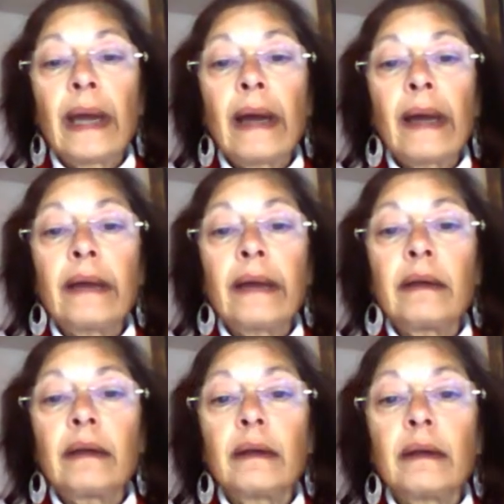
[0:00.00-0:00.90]
And
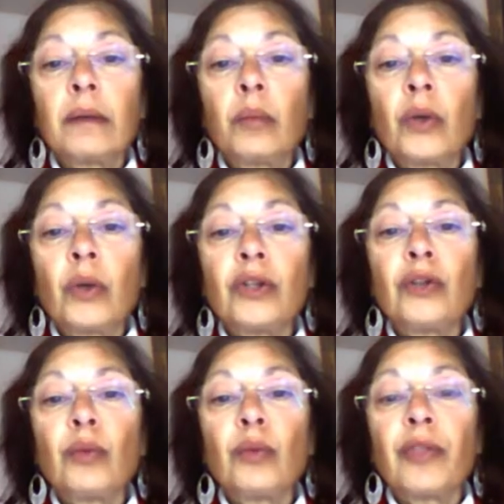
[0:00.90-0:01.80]
what do
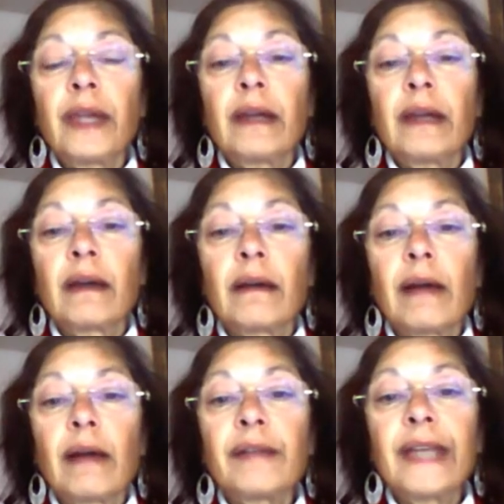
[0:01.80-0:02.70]
you think?
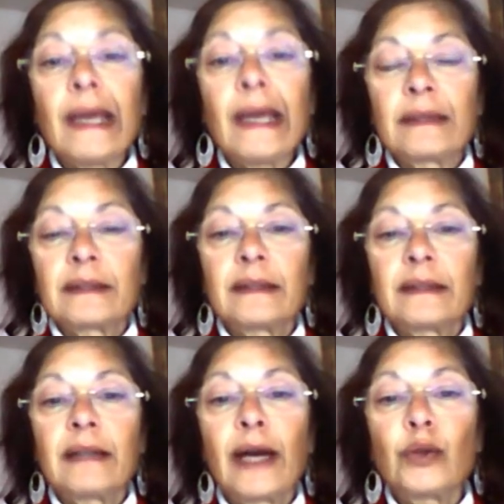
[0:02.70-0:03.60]
Have a guess
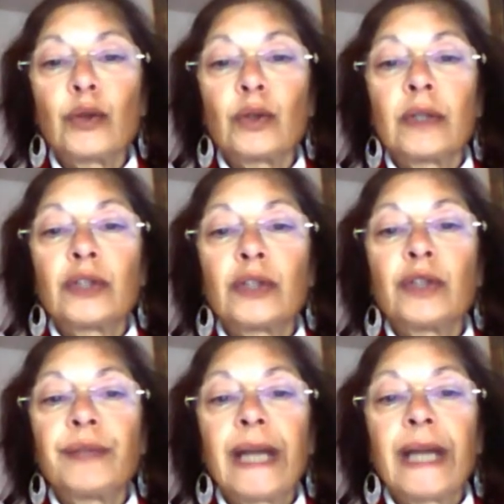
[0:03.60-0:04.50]
at how
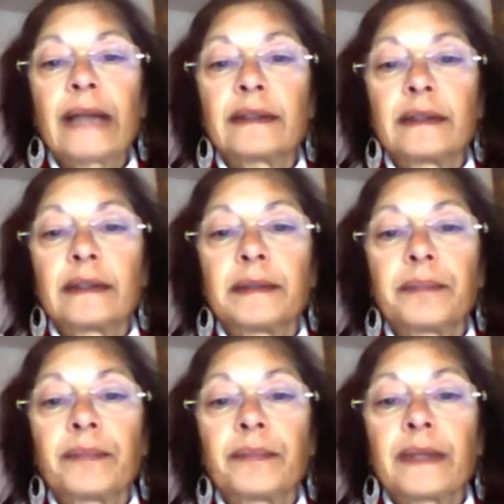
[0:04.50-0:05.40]
she reacted.
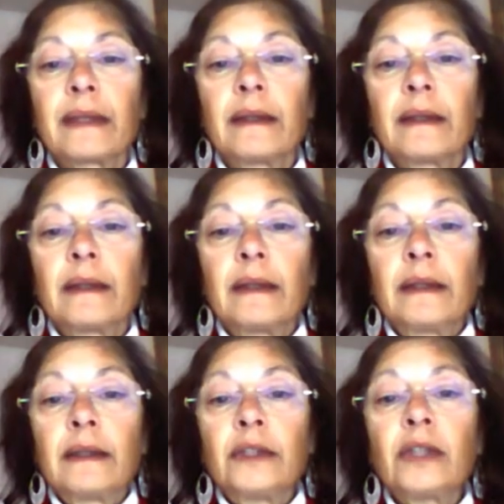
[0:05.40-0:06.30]

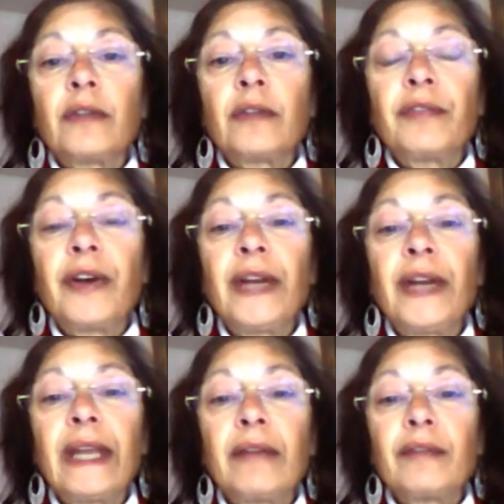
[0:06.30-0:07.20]
She got very,
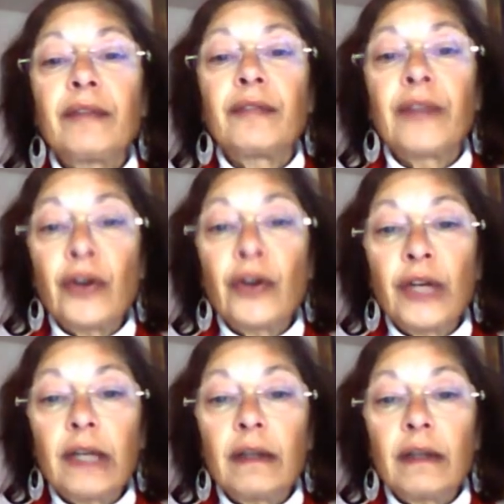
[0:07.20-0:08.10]

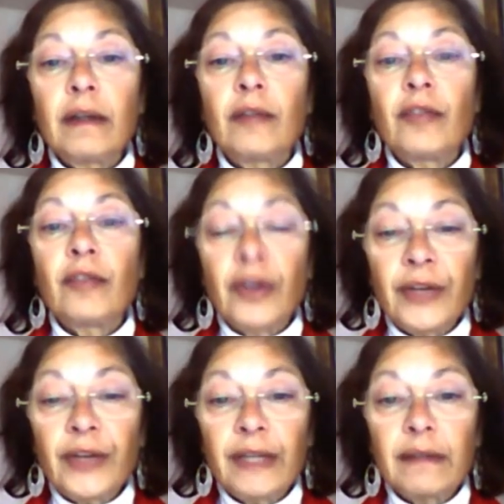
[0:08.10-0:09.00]
very,
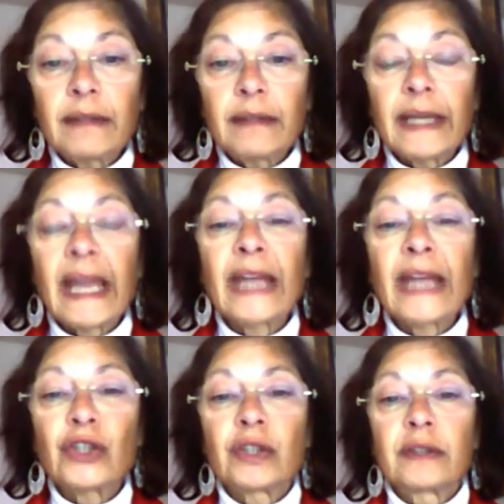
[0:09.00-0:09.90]
very
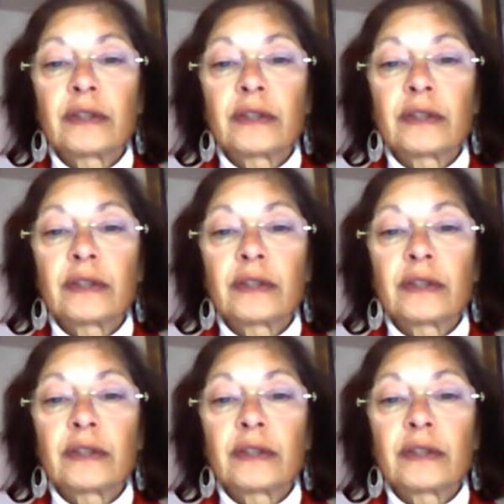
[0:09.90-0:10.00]
anxious.